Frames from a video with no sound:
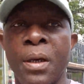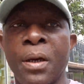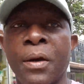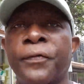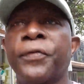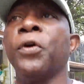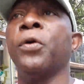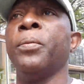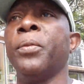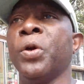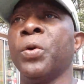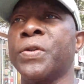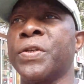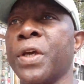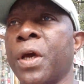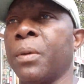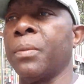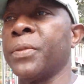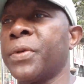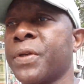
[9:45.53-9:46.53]
few
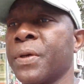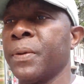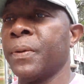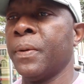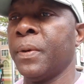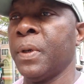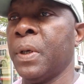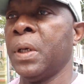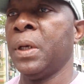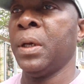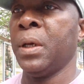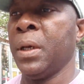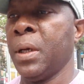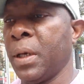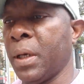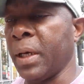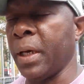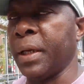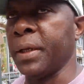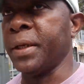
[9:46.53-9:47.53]
museums
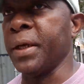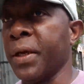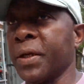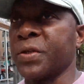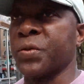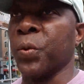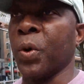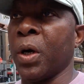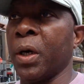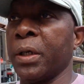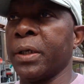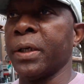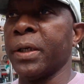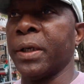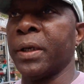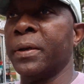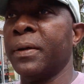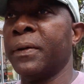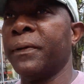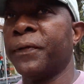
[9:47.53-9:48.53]
and there's one
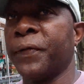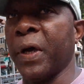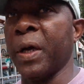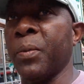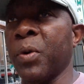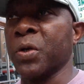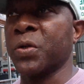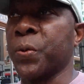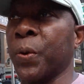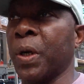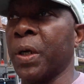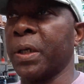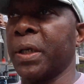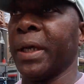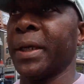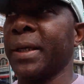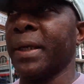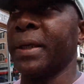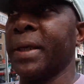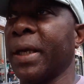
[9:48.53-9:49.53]
famous one
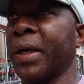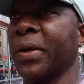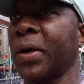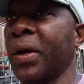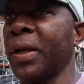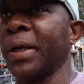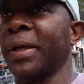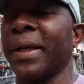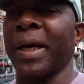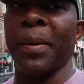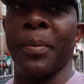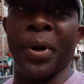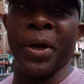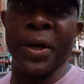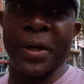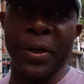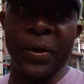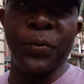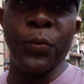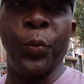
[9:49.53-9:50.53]
that they call it
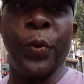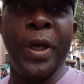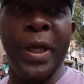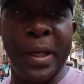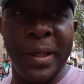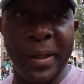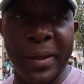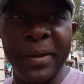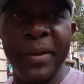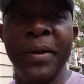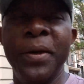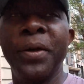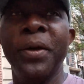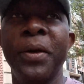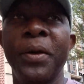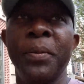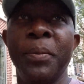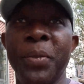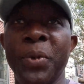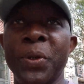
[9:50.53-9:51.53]
American Wheel
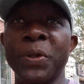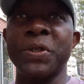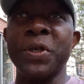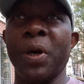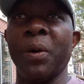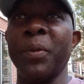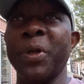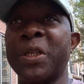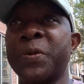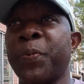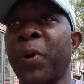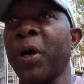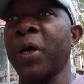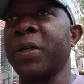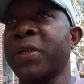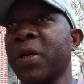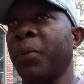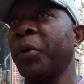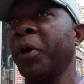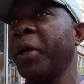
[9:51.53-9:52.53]
Museum. It's parked
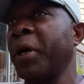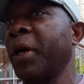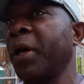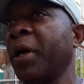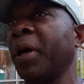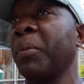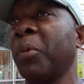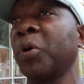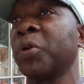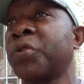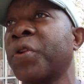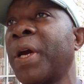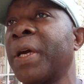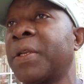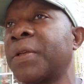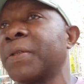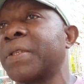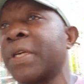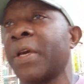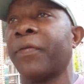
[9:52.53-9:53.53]
somewhere here. I'm gonna try
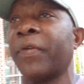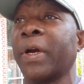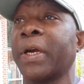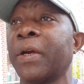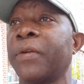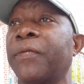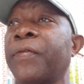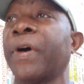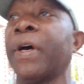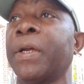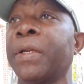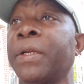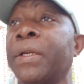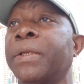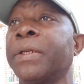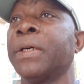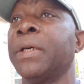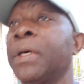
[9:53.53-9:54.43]
to see if I can find it.